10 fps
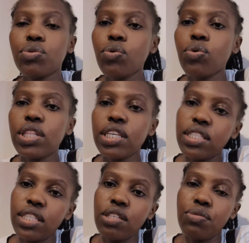to this
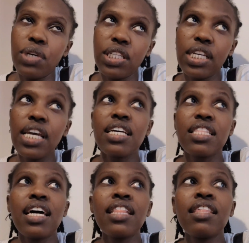statement
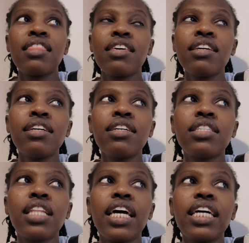the other thing
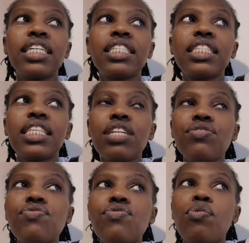is like start
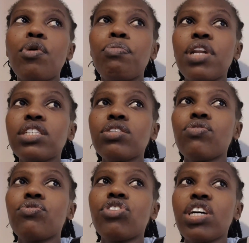from a place
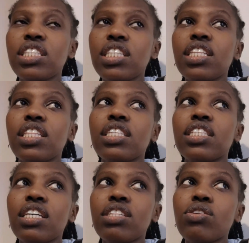of rest in the
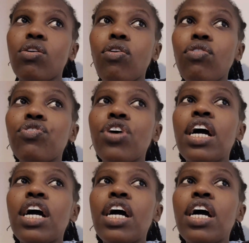sense of